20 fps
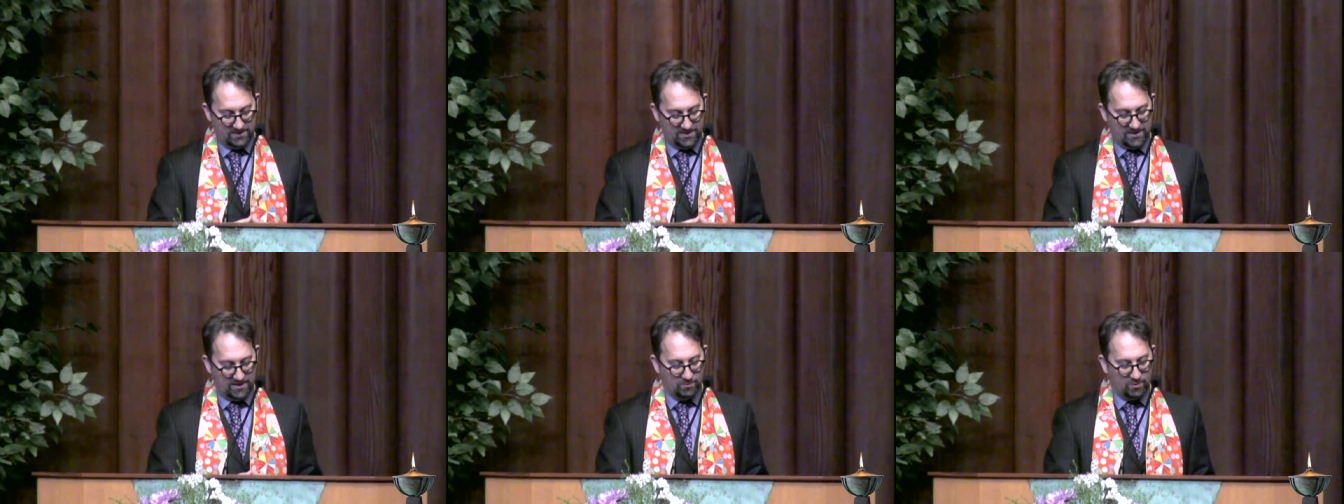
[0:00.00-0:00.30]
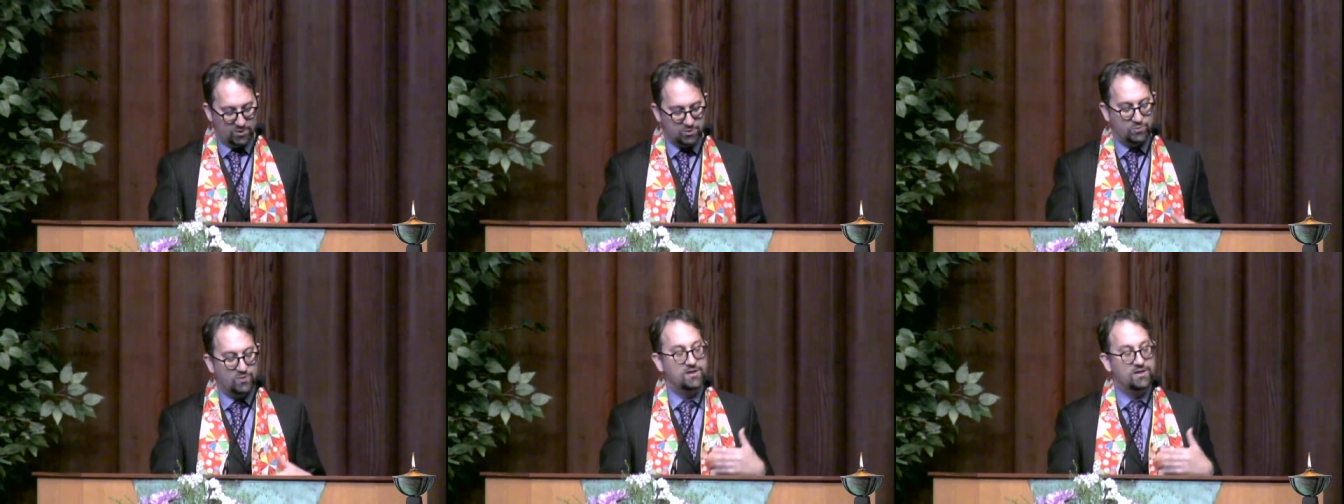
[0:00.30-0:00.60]
in
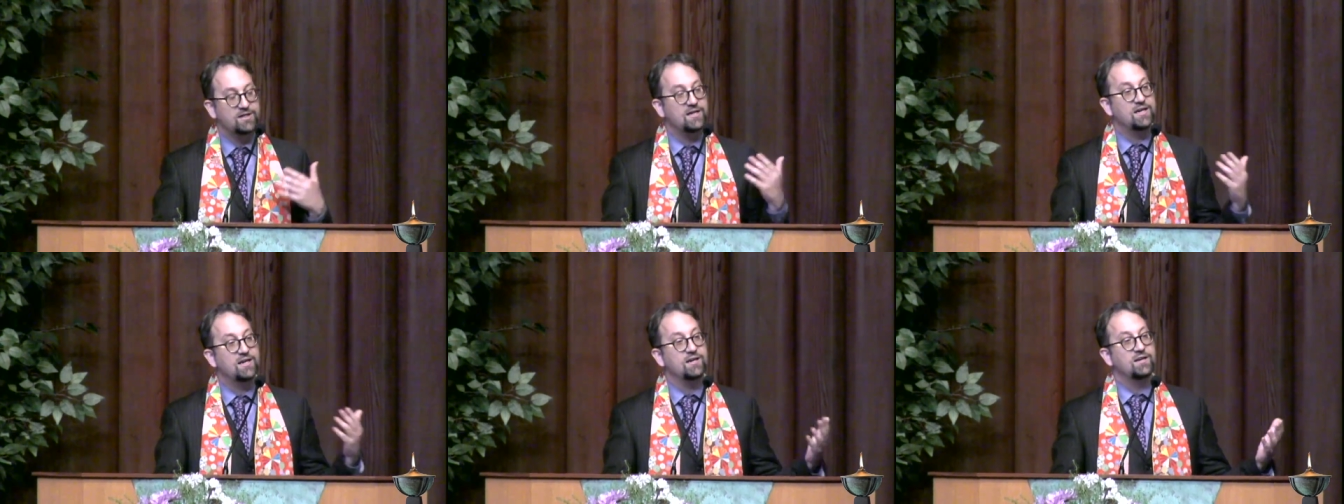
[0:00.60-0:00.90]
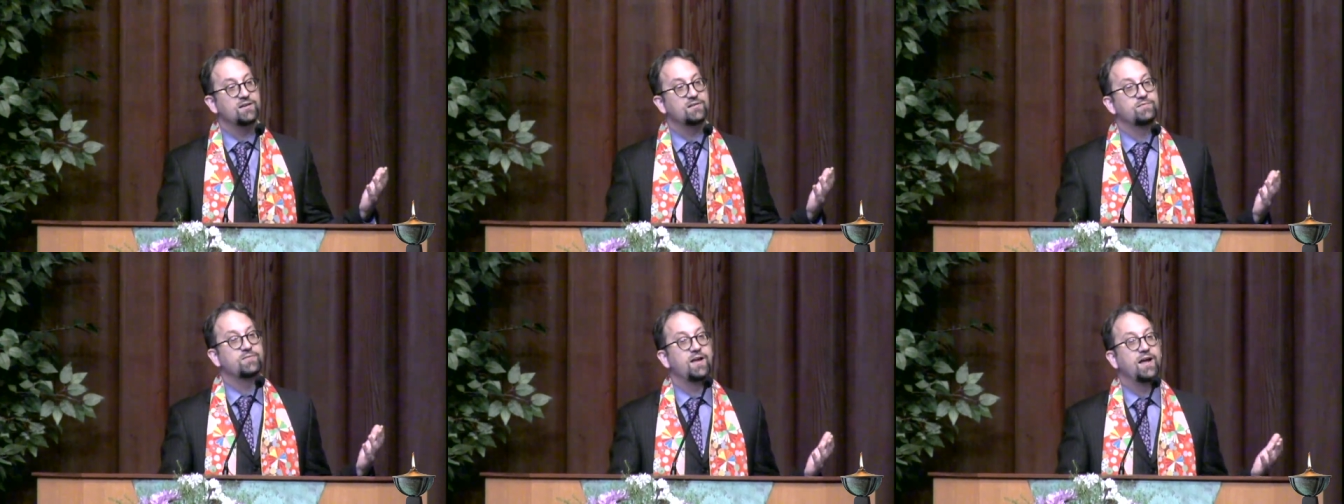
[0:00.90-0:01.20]
which we
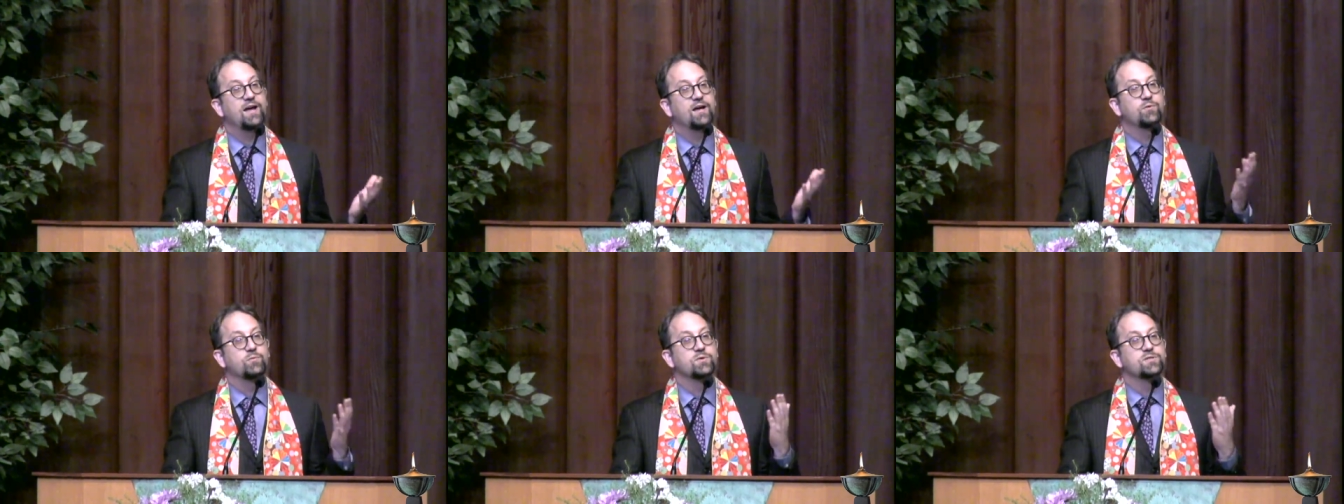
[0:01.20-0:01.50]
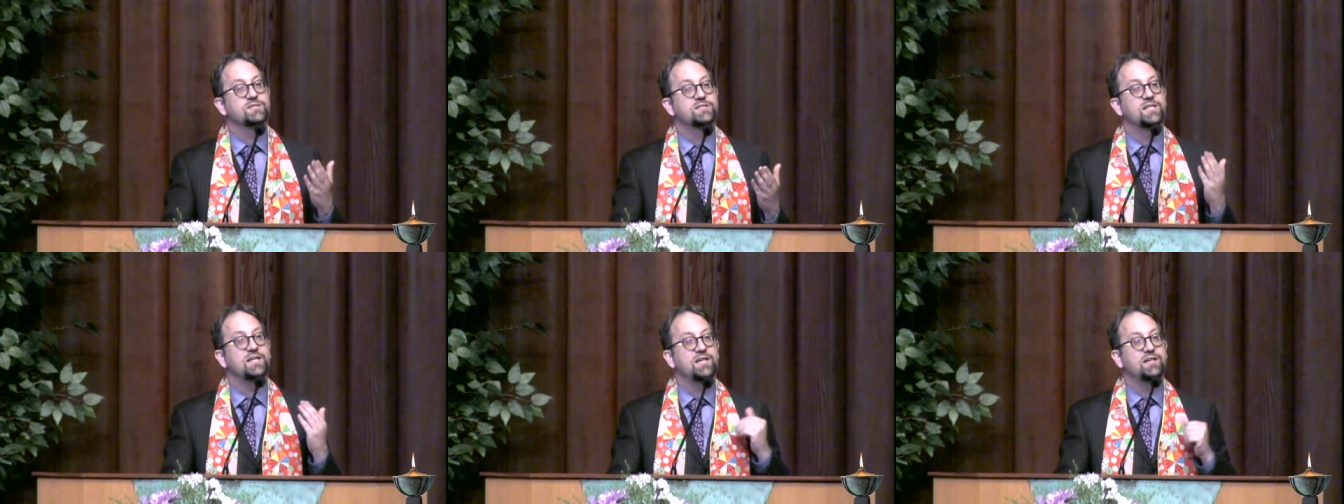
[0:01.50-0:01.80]
give and
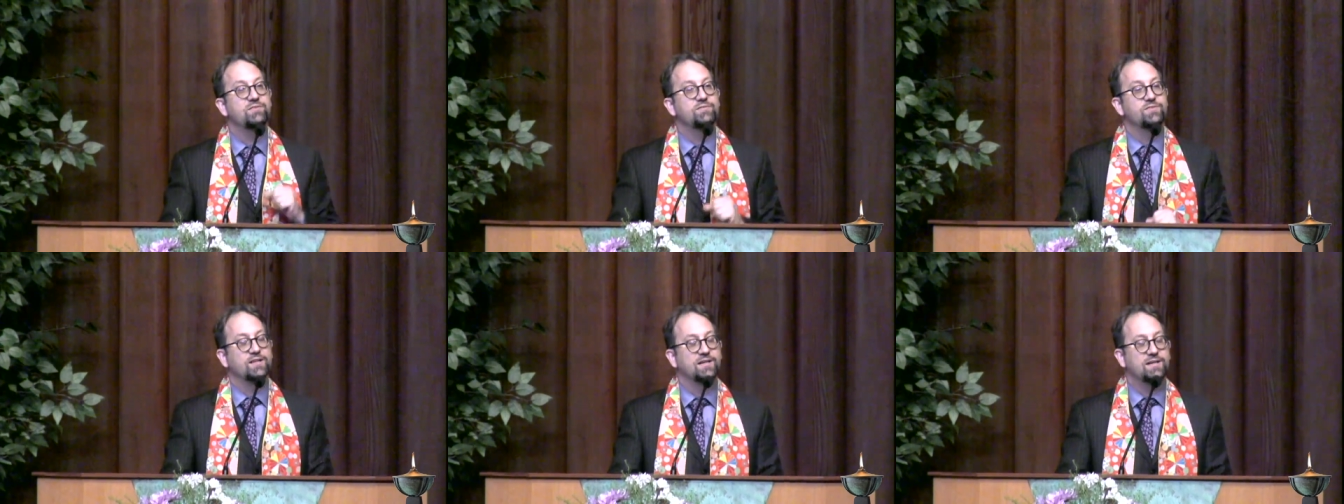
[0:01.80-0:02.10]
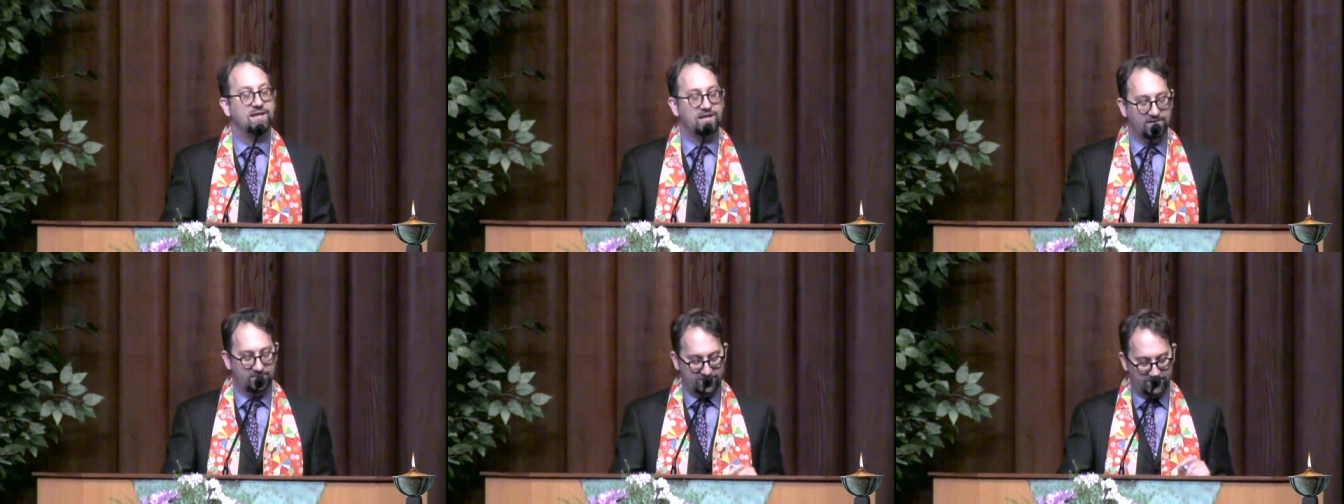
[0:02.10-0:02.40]
receive the
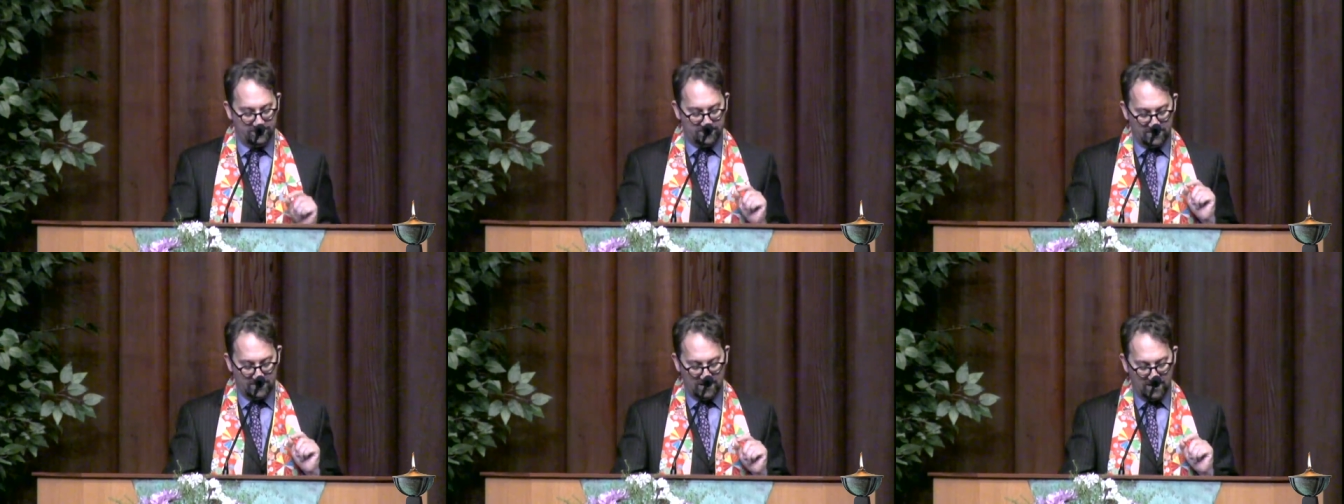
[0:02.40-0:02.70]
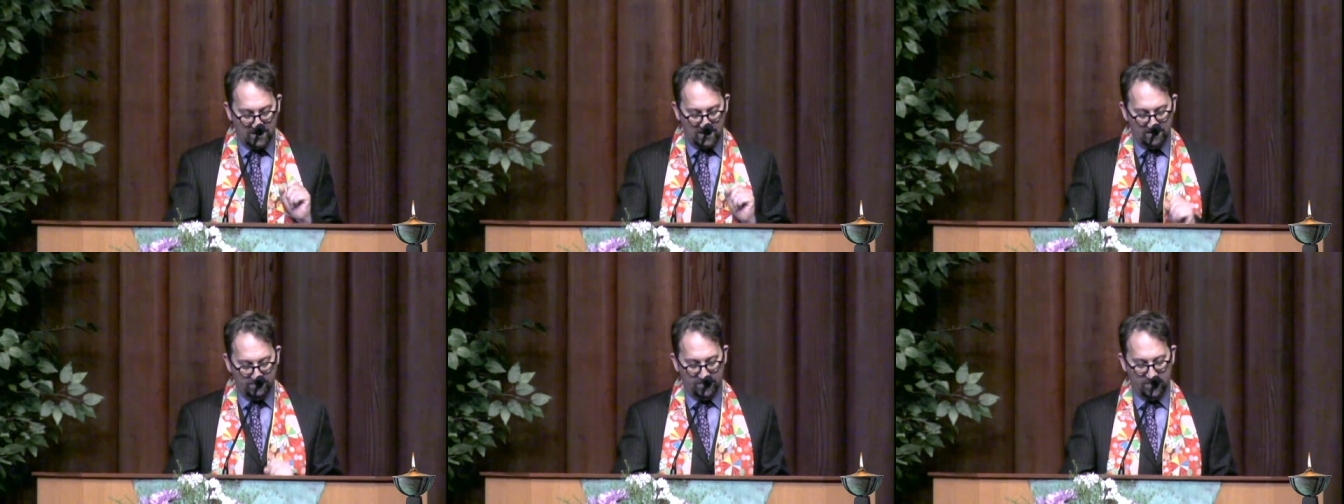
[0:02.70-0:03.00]
gift
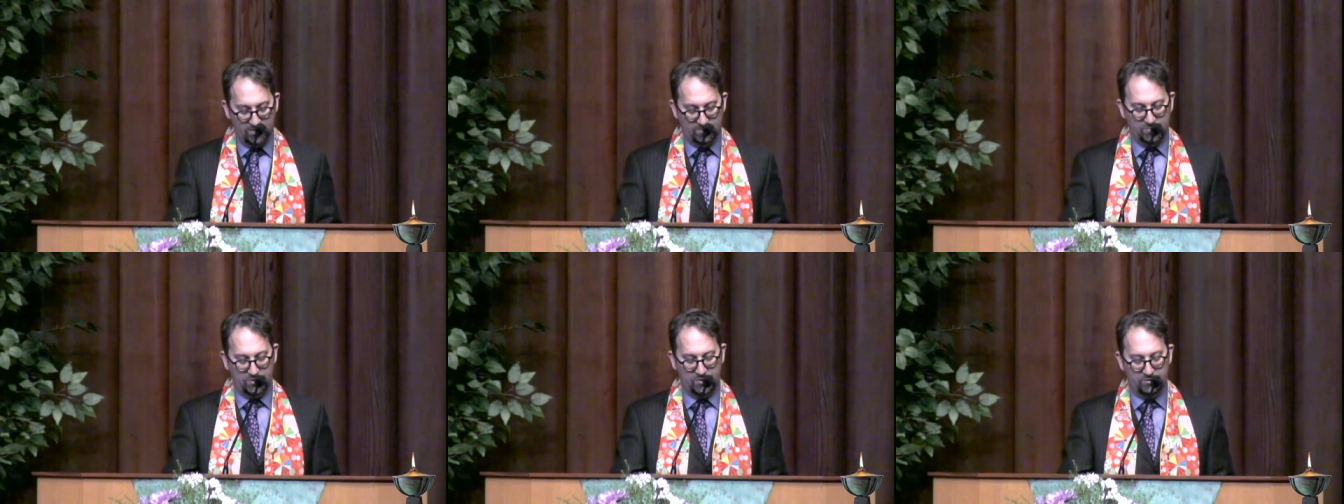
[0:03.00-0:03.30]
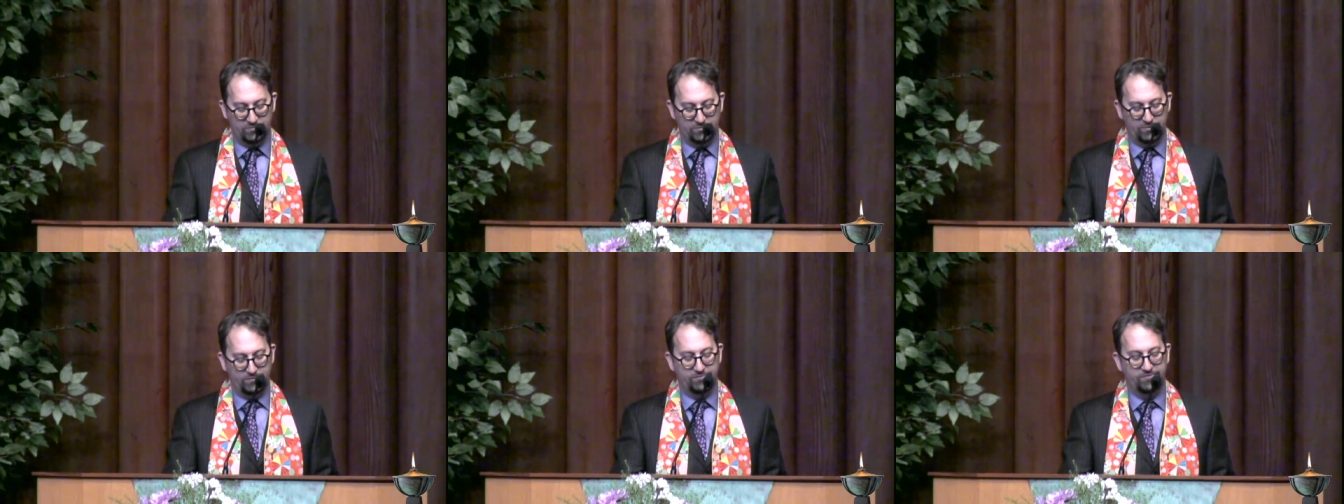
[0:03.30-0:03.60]
of a
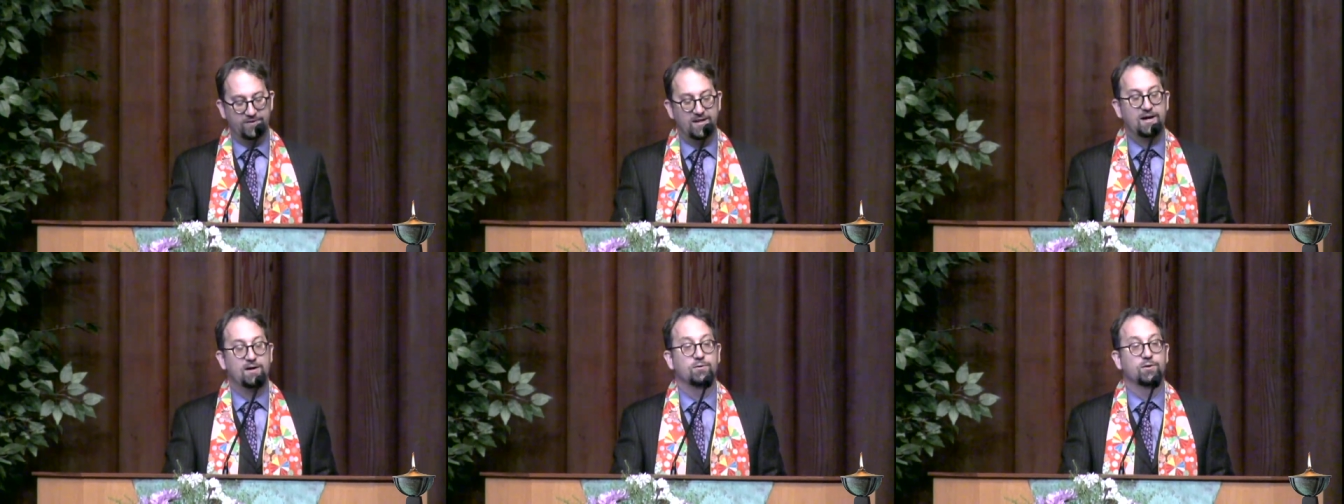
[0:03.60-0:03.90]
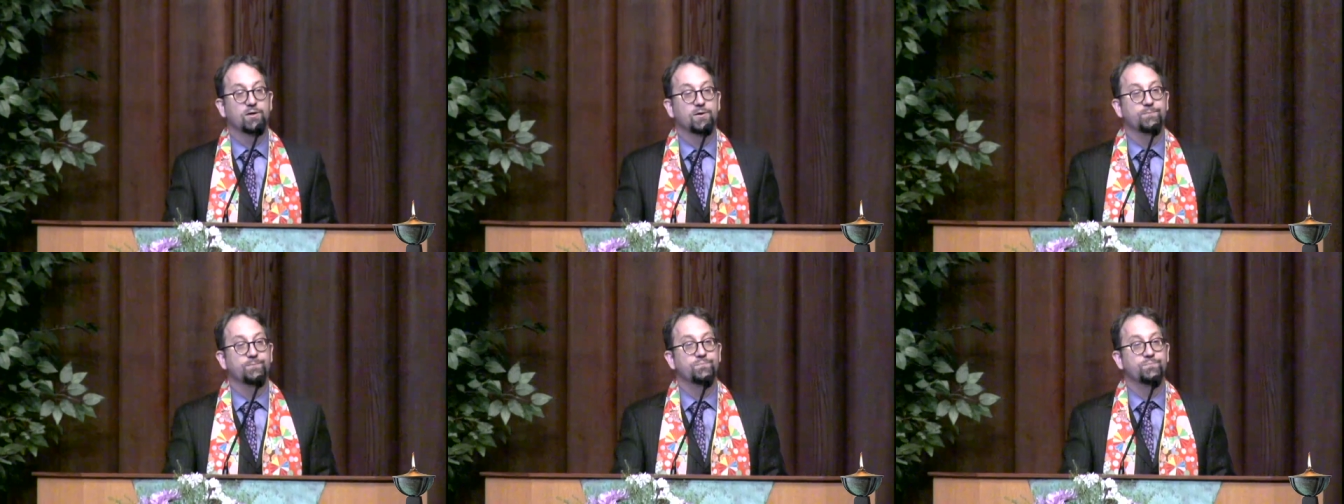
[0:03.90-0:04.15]
beautiful flower.